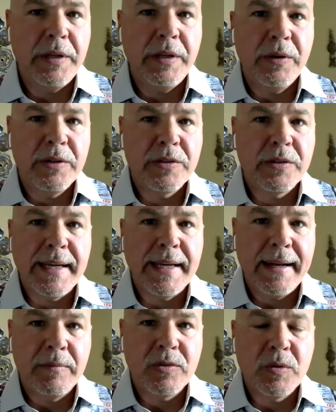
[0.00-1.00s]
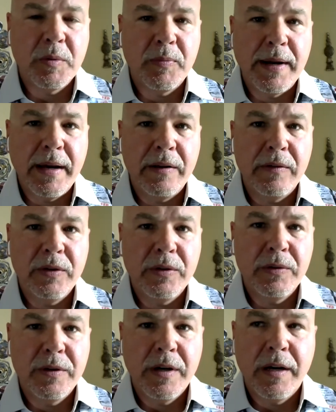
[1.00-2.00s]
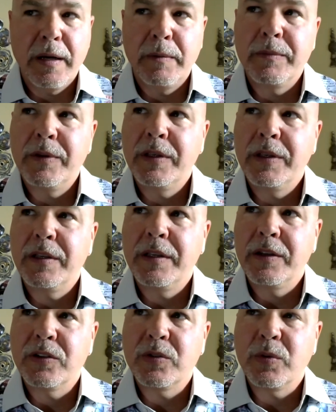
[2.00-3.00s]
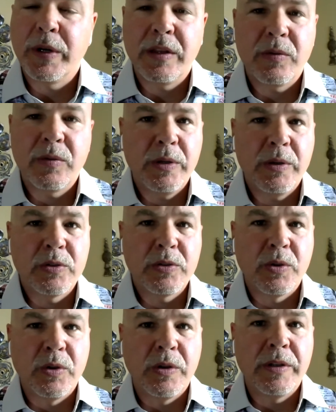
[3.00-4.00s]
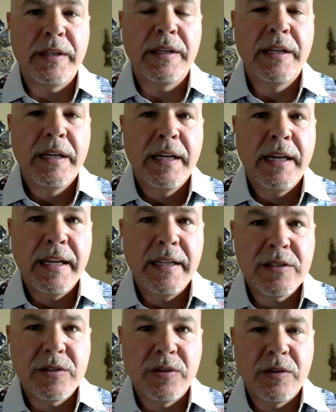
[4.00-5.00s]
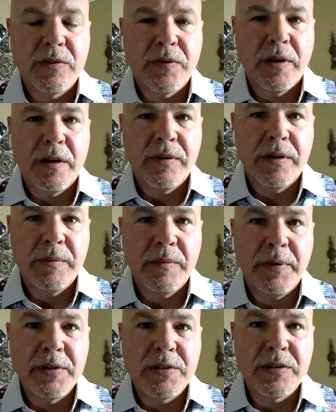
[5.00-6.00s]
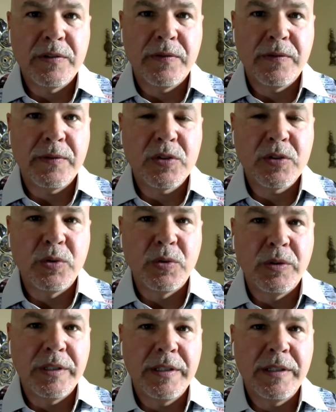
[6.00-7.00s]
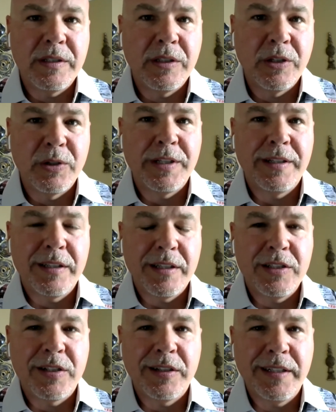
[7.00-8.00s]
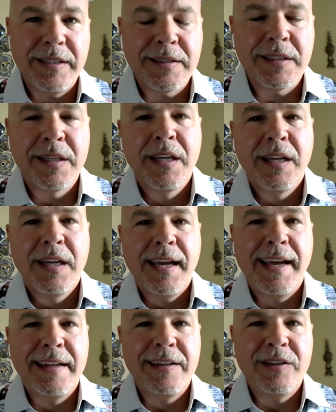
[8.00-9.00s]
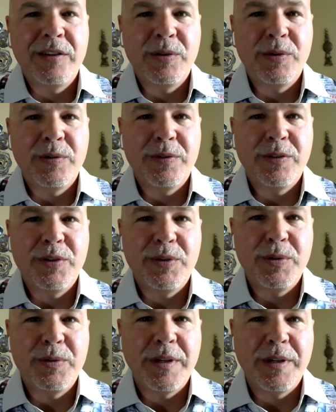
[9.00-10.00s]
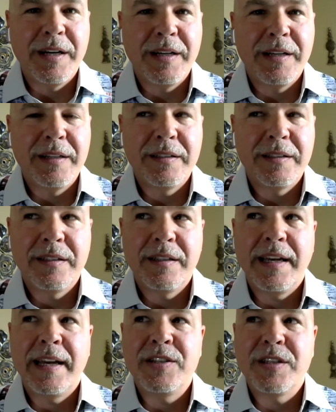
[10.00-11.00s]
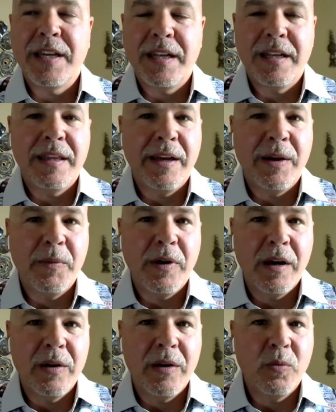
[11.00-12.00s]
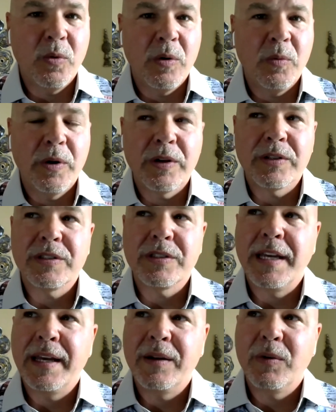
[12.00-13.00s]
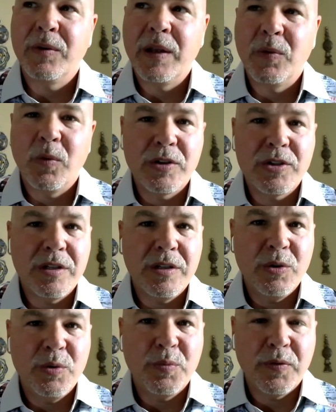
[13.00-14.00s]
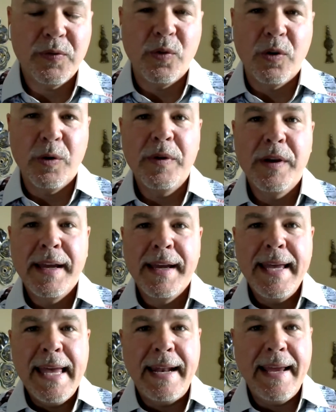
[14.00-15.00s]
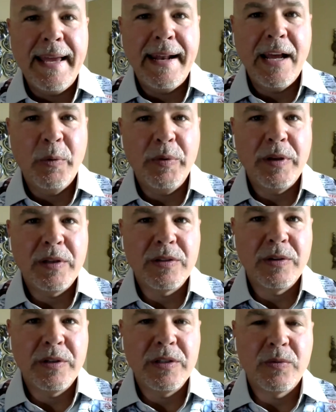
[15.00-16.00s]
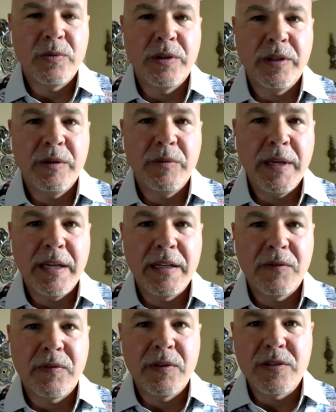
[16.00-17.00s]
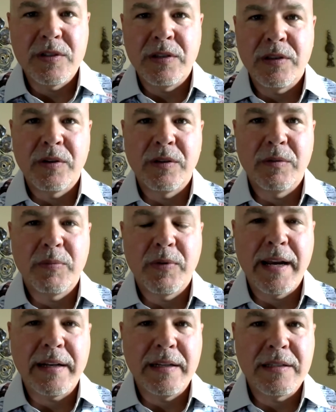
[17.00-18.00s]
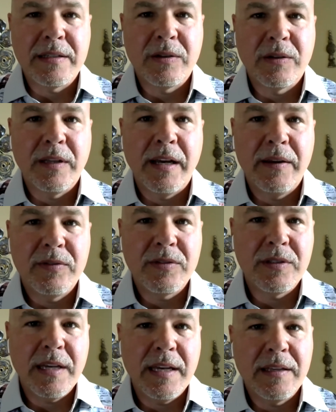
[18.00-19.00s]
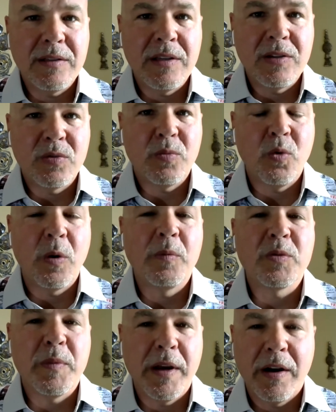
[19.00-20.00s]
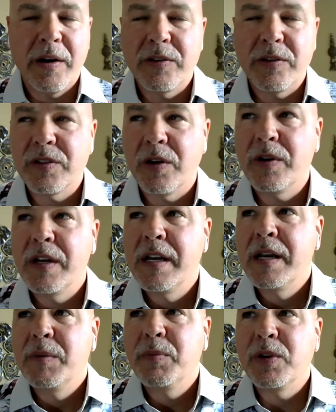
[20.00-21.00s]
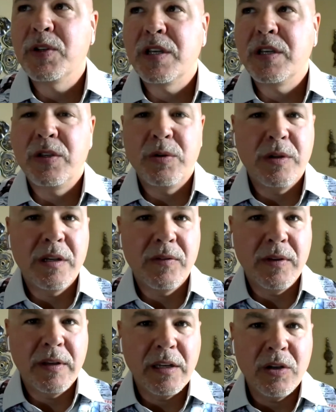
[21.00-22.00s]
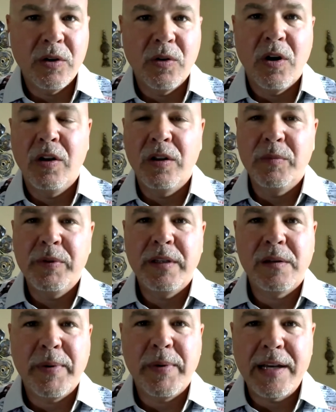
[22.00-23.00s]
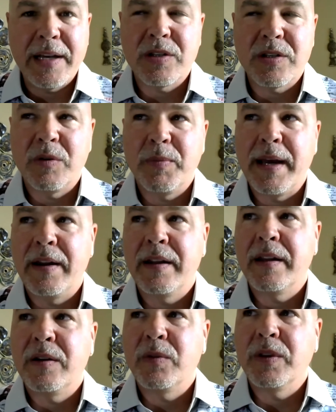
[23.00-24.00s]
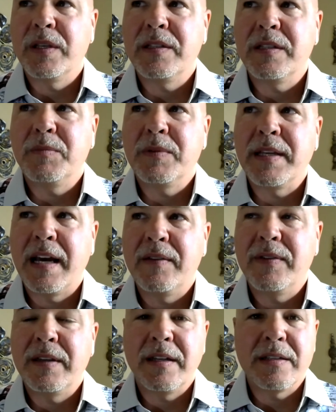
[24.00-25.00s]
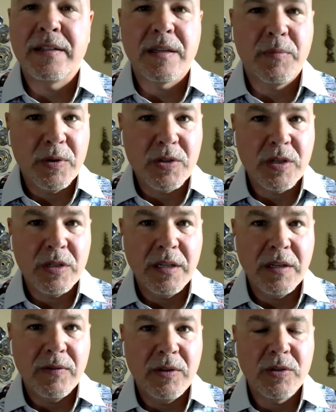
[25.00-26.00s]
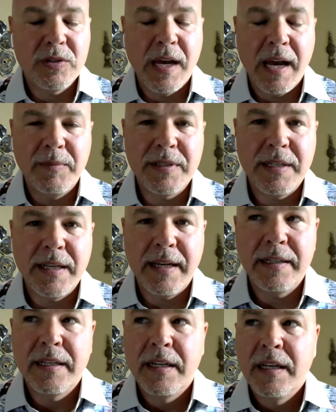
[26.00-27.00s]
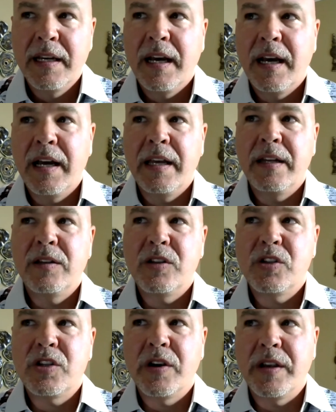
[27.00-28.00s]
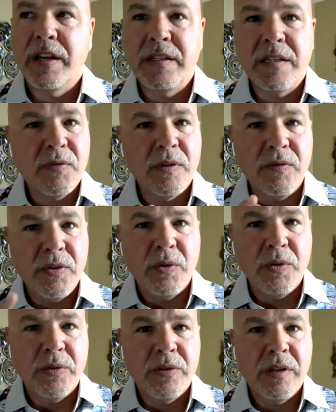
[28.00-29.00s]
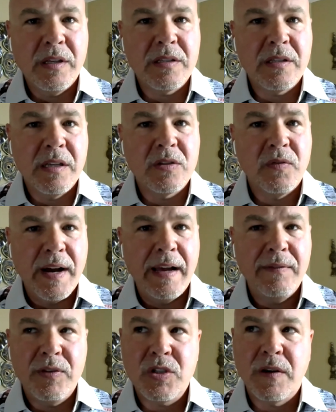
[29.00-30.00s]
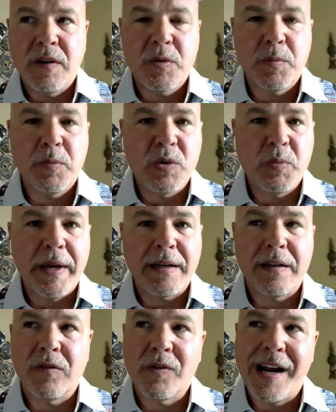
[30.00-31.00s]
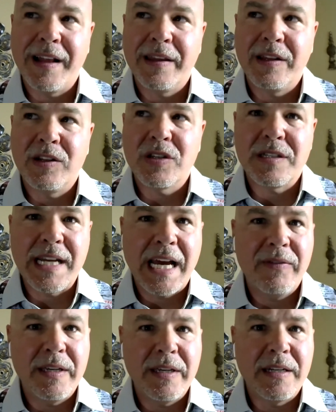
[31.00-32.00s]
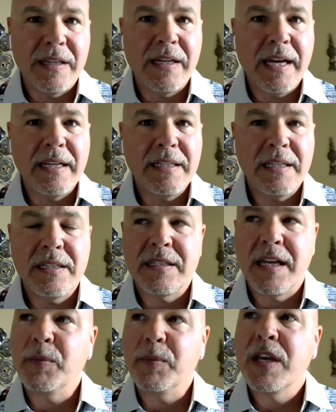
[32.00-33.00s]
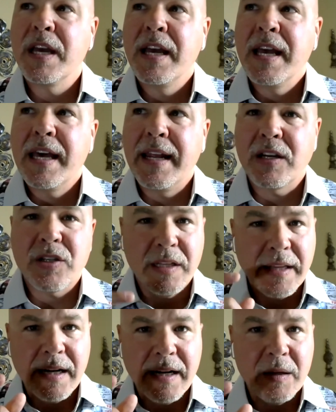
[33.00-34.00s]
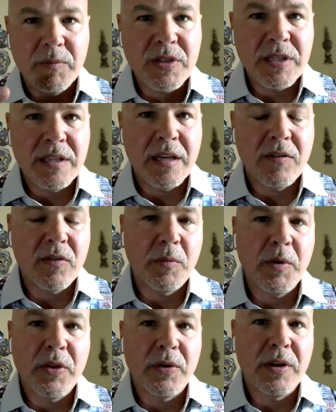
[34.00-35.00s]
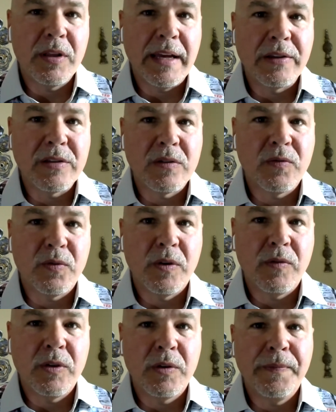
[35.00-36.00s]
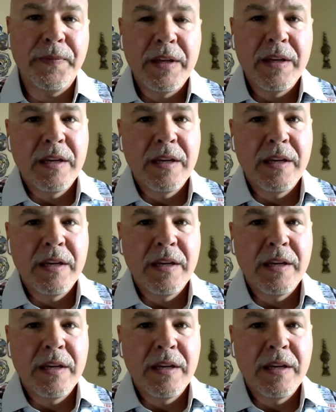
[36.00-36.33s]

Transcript: me to you as your dad, I'm super proud of you. Um, you are 23 years old and and stood in front of a bunch of schooled, learned attorneys, and you you uh, educated them on what works. And and watching you perform and, and helping attorneys really make a difference in their practice and their lives has, has, warms my heart. So appreciate you giving it your all and being passionate about it and really deep diving into this. I appreciate you giving your time today uh, and mm-hmm. sharing a different view, this, this five shifts perspective rather than just diving into the 19 steps and actually letting them see that from a 30,000 foot view.